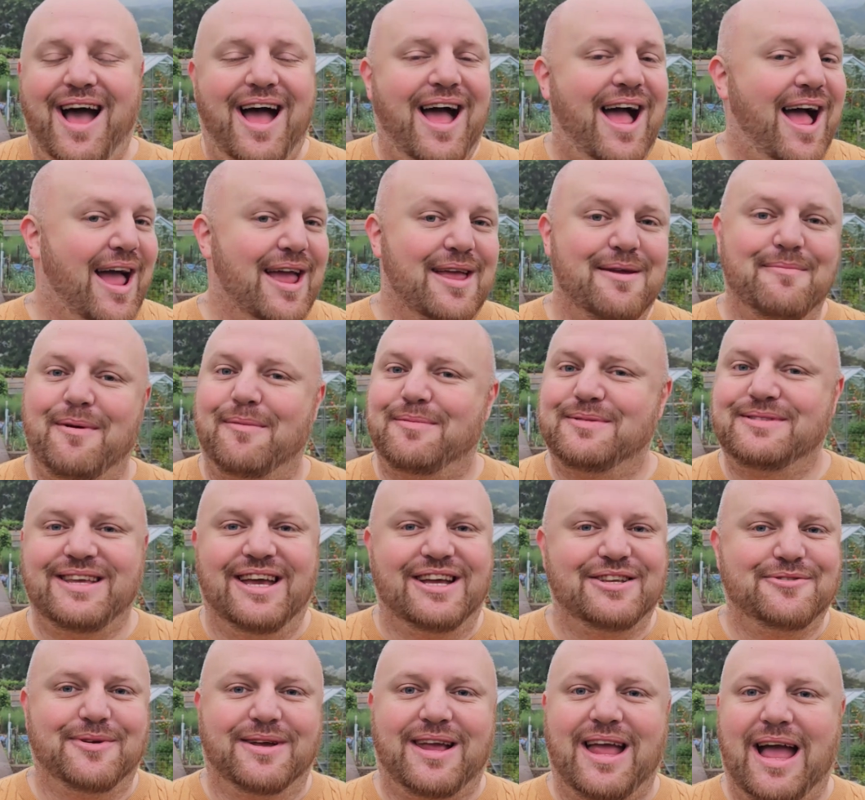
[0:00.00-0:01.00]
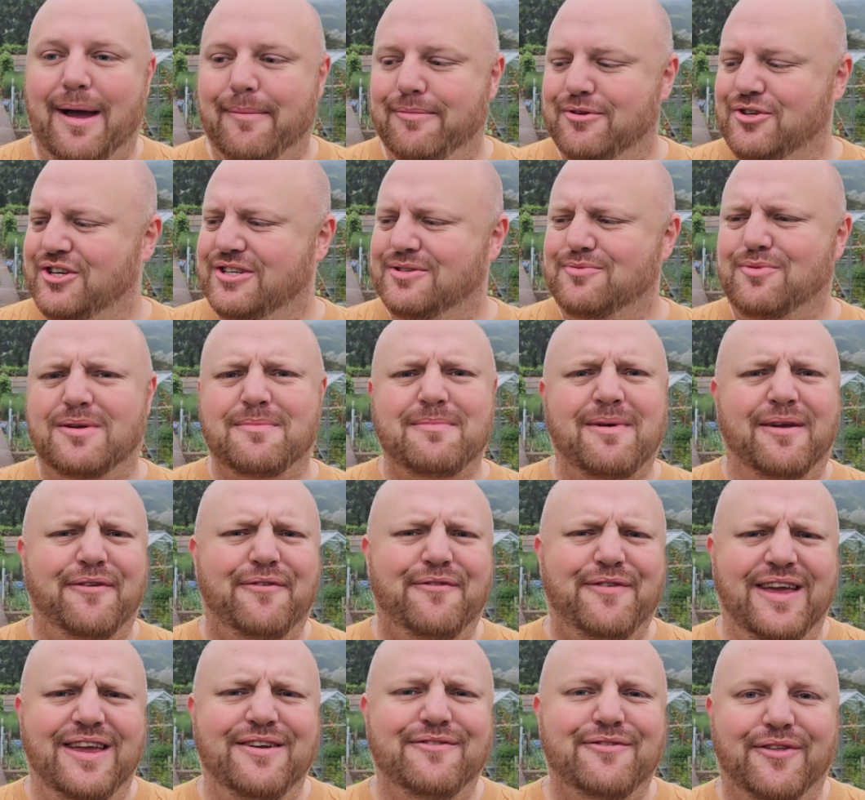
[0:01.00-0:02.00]
I am obsessed with cabbages, one of my
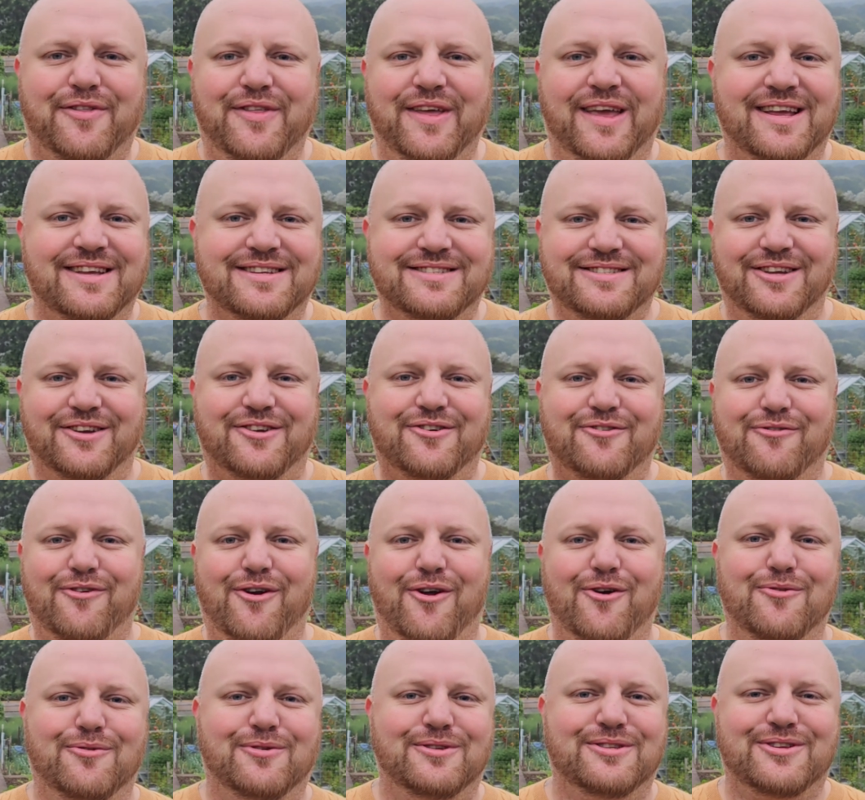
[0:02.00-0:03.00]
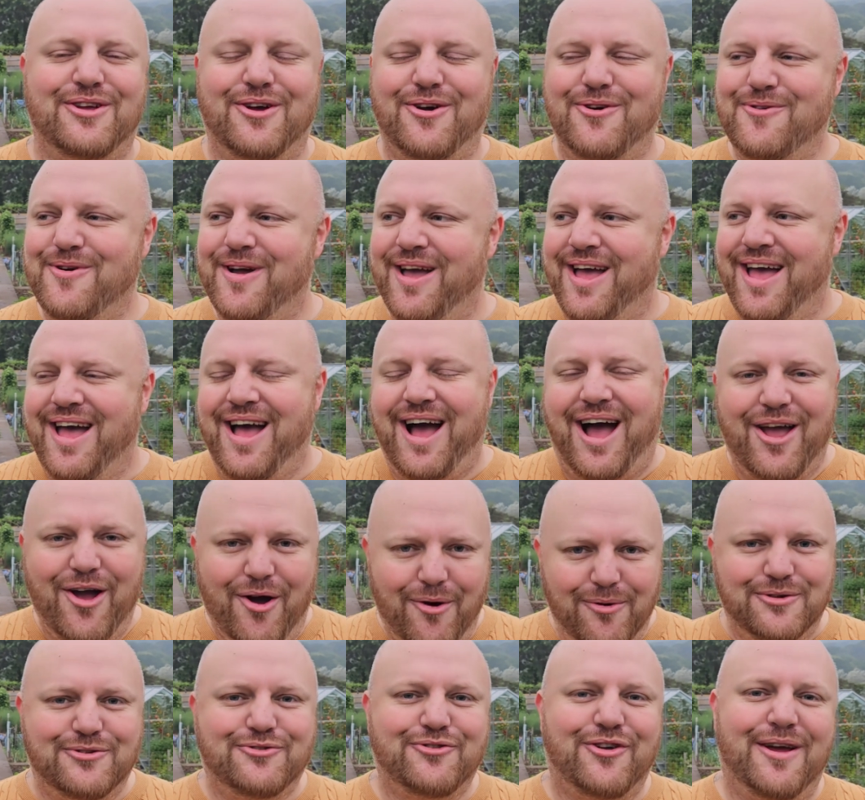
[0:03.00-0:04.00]
favourite things to grow, so I
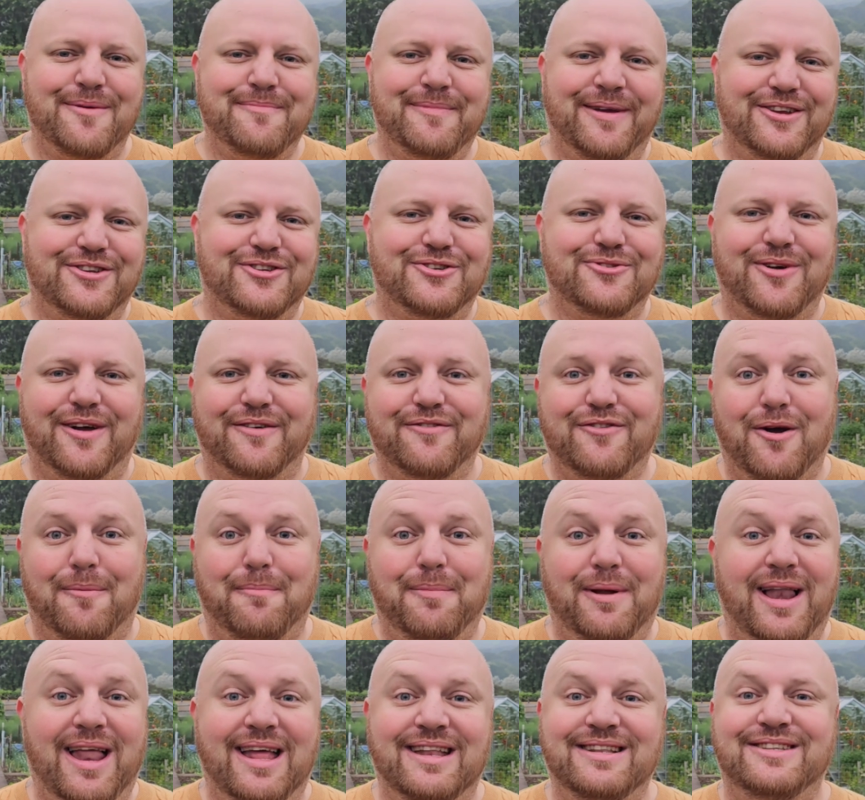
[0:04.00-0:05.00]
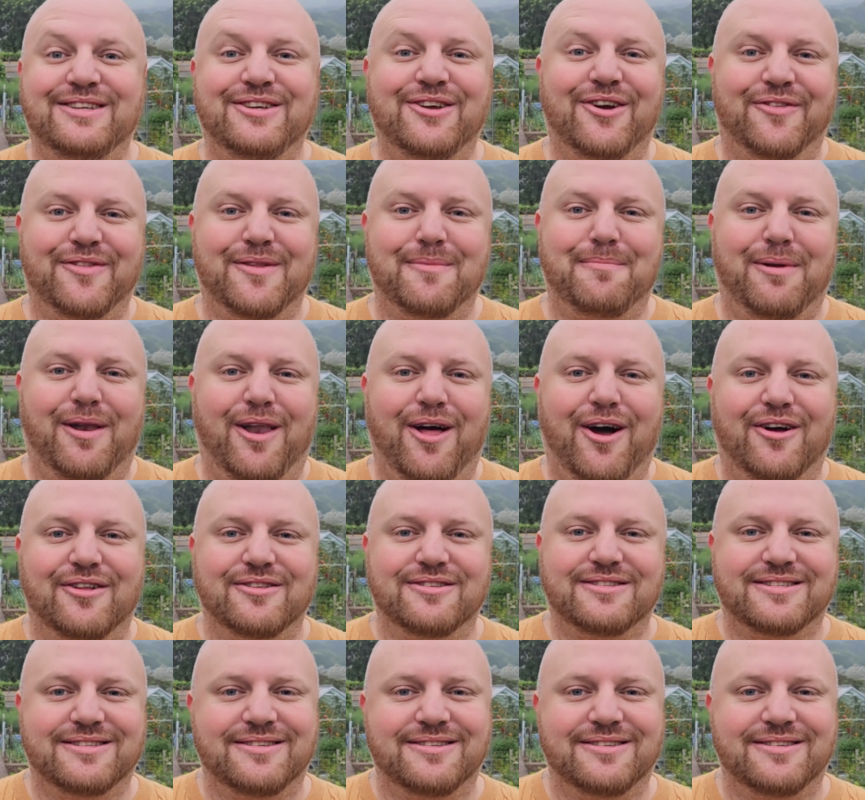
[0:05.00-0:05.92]
always try and make sure I've got plenty on the plots.